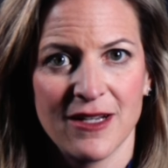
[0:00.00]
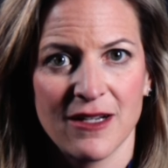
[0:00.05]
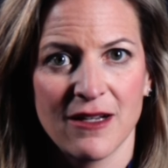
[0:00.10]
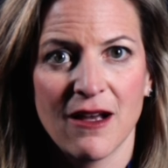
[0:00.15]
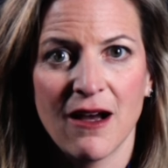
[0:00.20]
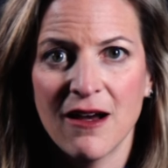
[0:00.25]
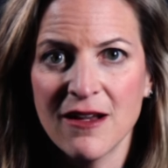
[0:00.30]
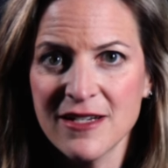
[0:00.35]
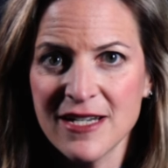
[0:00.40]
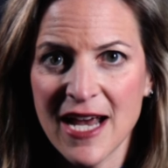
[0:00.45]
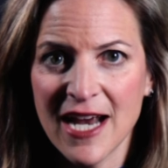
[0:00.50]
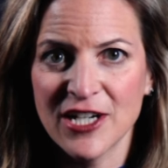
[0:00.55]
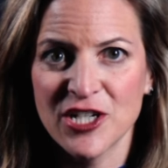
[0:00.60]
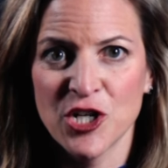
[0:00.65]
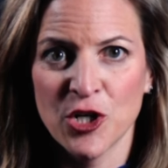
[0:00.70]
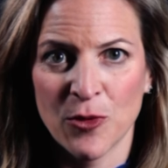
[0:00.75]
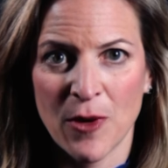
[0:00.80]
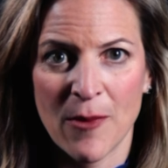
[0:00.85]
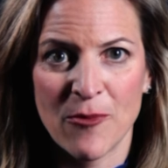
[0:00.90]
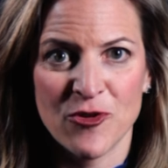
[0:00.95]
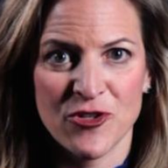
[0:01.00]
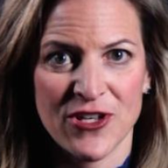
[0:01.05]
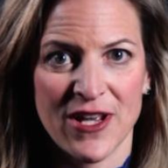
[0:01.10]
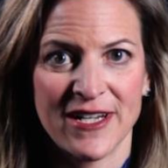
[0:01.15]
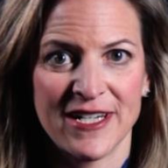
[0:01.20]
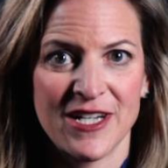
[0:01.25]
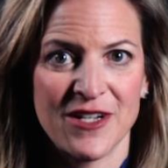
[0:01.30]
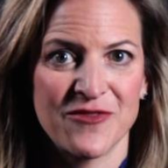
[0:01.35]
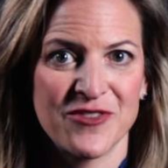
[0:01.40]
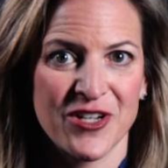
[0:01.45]
Contact your
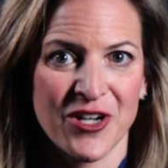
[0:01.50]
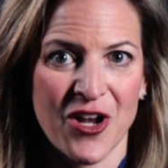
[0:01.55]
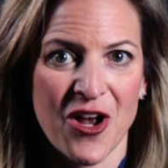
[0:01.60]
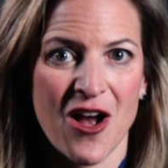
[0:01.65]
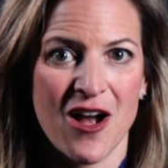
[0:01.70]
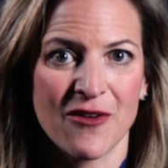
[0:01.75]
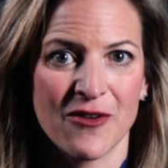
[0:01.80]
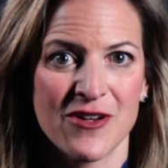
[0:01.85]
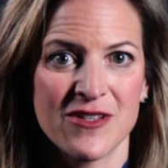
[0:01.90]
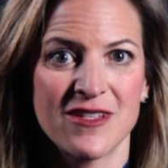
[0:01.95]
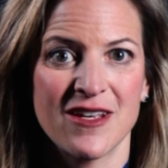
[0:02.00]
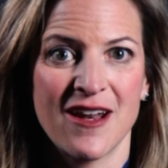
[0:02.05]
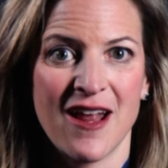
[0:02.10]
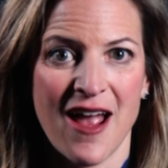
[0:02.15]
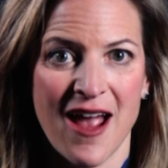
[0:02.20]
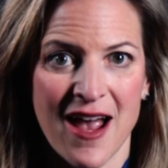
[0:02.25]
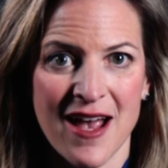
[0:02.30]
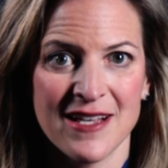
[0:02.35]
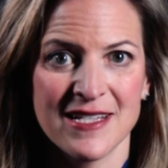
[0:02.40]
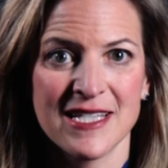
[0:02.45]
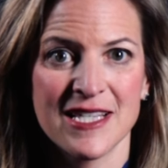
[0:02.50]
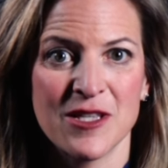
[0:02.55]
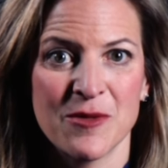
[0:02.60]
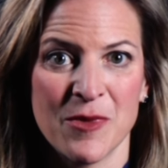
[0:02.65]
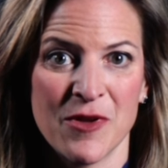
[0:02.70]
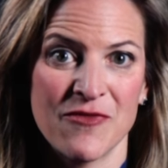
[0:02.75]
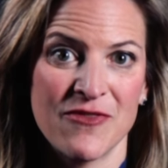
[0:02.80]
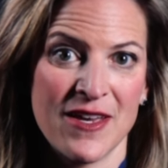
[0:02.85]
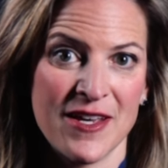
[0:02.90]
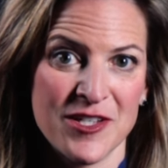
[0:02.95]
representatives in Congress and ask them
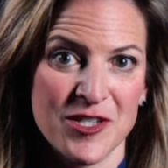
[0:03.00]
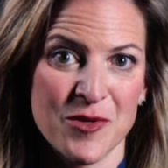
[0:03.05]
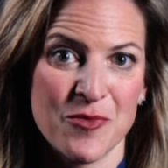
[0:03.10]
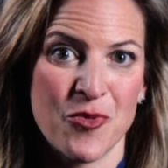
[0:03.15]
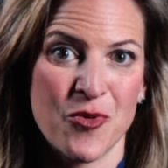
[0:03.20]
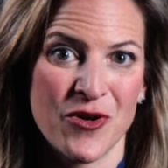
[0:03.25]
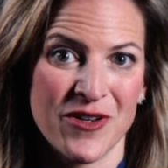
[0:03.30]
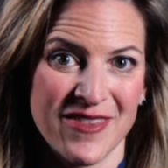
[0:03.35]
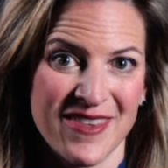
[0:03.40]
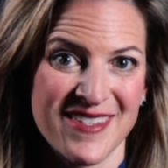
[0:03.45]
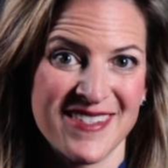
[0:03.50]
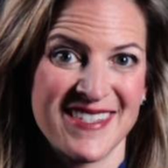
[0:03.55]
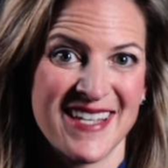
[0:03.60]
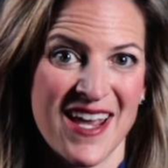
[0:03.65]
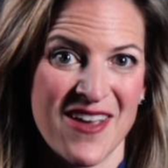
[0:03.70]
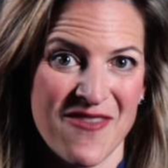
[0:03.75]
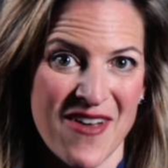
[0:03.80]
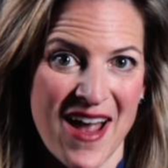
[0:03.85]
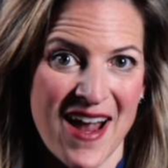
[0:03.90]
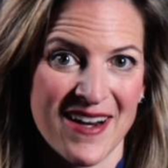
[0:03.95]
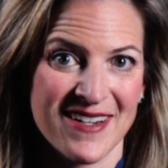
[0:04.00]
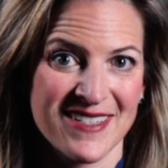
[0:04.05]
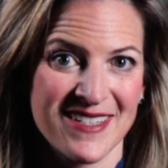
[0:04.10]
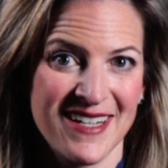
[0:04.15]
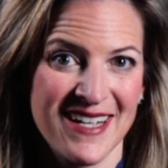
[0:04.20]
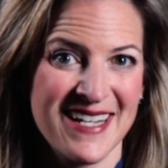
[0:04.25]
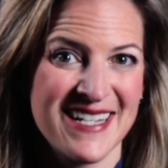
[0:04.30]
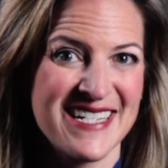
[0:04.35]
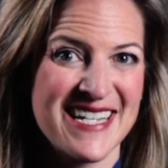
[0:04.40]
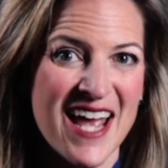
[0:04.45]
if they support the SAVE Act.
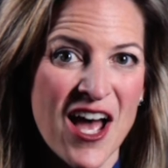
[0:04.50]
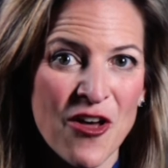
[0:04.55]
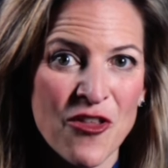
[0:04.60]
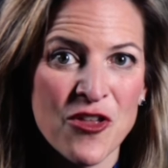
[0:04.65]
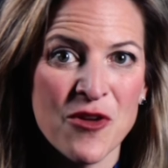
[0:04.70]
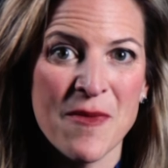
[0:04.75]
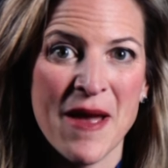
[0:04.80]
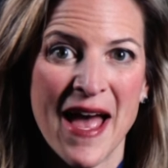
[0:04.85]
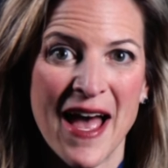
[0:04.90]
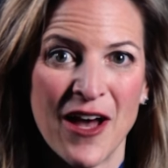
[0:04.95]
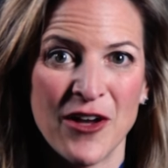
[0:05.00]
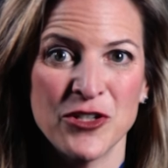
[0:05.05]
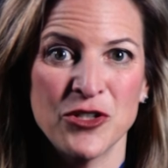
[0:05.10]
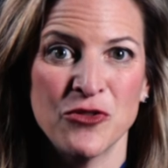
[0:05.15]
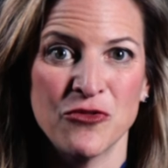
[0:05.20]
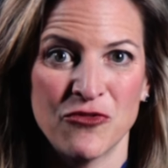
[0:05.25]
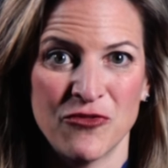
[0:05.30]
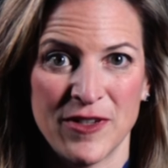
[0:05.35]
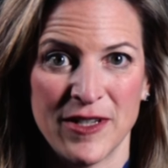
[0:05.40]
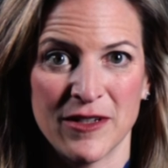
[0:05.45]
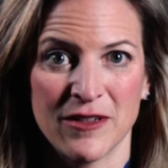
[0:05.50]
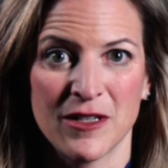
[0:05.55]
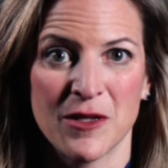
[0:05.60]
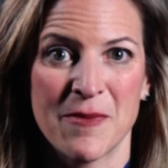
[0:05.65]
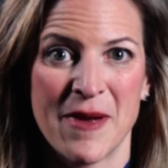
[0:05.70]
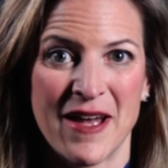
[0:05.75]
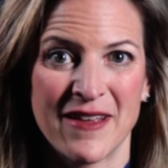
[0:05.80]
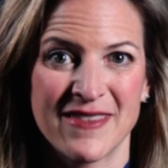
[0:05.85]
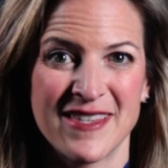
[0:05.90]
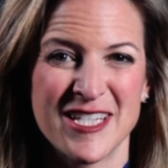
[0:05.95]
Tell them how you feel
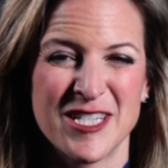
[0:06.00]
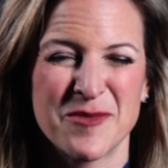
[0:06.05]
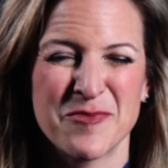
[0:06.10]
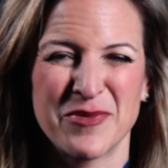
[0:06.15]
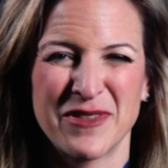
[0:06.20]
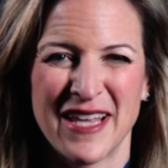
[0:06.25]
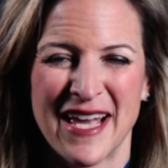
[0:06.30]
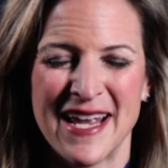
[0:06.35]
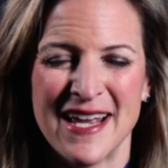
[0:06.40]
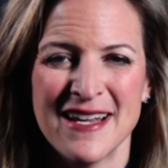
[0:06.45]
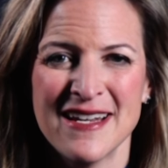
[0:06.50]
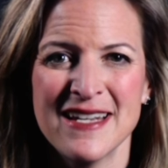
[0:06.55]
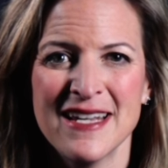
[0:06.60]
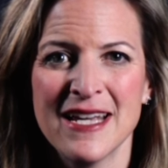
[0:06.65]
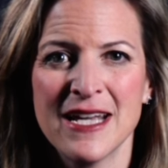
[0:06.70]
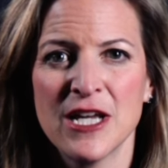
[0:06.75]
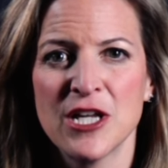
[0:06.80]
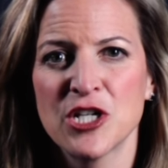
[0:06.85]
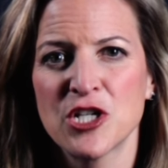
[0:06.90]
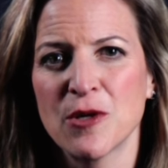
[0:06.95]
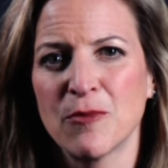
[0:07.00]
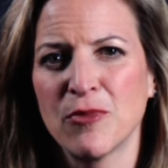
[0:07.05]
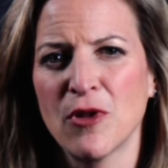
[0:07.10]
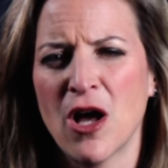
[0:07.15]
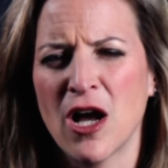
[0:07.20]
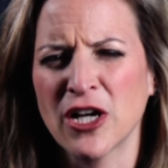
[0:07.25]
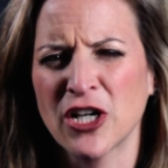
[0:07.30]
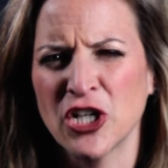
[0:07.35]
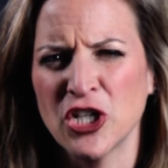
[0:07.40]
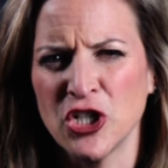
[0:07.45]
about this plan to
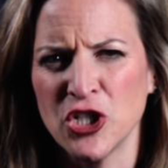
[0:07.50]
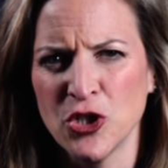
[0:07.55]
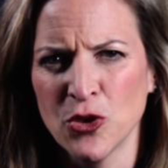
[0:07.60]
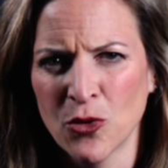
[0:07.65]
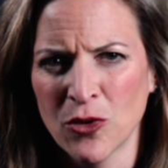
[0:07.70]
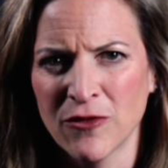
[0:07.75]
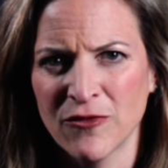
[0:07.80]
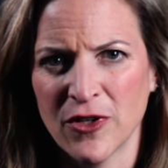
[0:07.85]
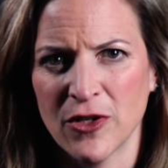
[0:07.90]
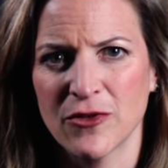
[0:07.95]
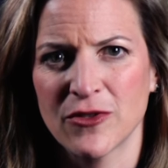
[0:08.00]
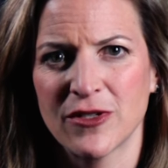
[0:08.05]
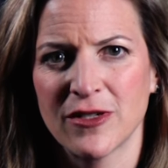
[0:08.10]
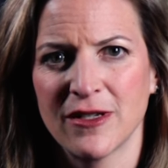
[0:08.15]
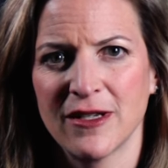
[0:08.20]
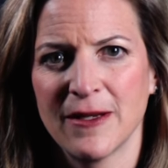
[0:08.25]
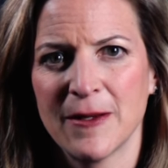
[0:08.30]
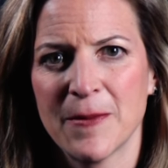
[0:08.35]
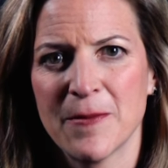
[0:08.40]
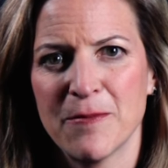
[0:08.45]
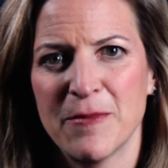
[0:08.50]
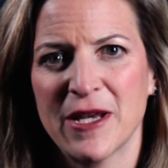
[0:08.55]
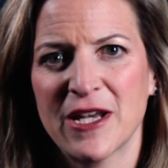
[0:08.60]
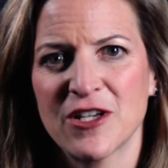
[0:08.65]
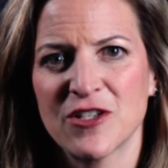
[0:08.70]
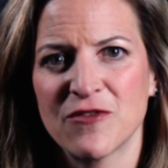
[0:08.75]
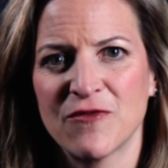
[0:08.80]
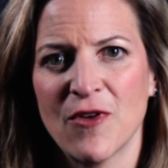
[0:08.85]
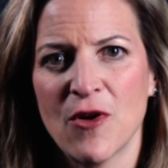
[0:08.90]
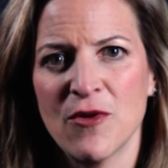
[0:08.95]
block your vote,
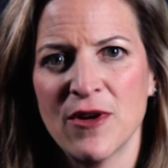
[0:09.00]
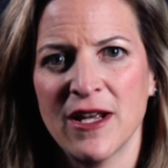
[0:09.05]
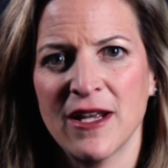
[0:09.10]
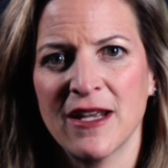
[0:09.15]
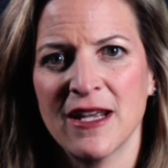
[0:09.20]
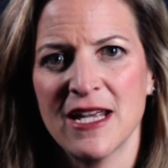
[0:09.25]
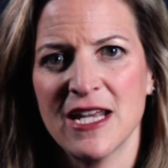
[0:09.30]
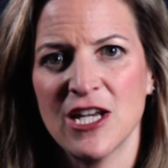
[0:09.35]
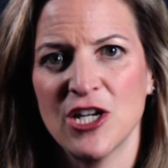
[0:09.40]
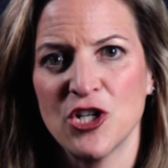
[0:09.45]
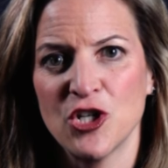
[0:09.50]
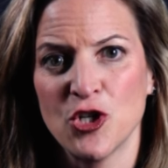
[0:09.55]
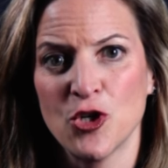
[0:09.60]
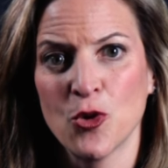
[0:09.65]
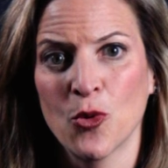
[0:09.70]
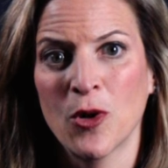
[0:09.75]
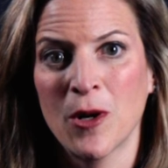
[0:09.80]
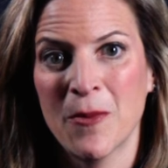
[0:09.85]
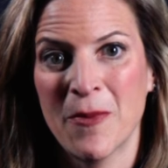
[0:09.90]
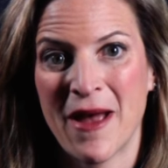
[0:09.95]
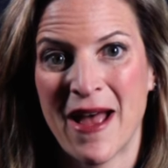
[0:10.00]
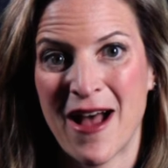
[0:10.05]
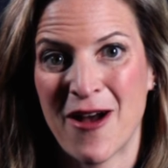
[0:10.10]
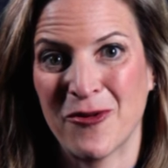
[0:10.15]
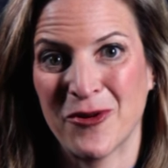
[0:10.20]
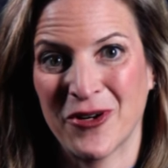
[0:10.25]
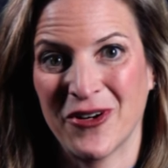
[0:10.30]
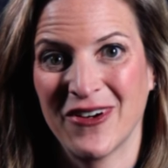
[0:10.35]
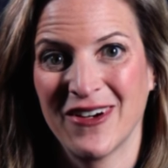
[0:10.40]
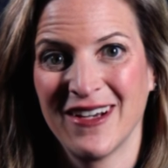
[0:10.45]
because voting is your
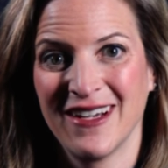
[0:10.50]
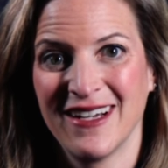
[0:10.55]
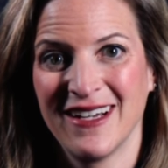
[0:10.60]
power.